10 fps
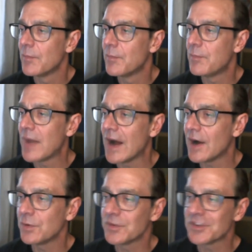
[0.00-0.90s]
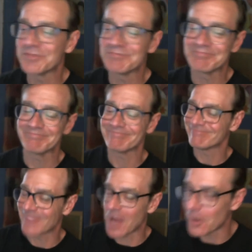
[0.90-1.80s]
Pounds.
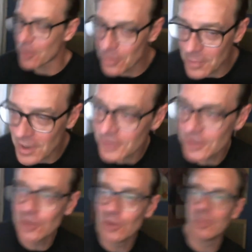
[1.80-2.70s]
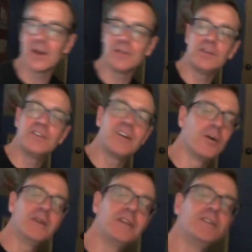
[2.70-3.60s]
I don't know about you, but if you
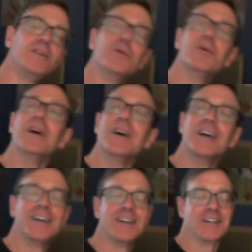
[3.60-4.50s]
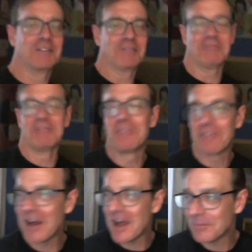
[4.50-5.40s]
tell me to
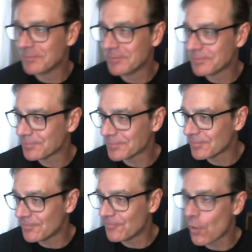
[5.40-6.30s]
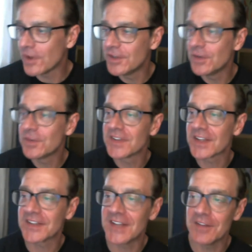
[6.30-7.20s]
grab
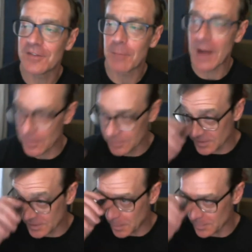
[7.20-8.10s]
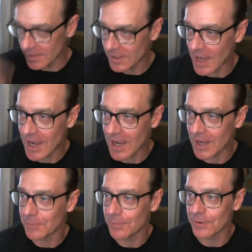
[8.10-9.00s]
42/16 pounds of something,
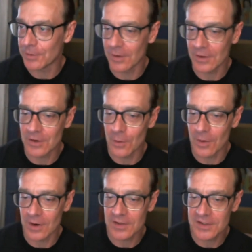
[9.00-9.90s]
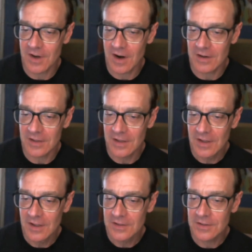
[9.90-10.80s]
I wouldn't really know where to start.
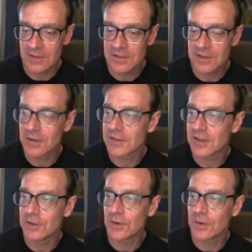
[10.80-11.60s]
So let's turn this into an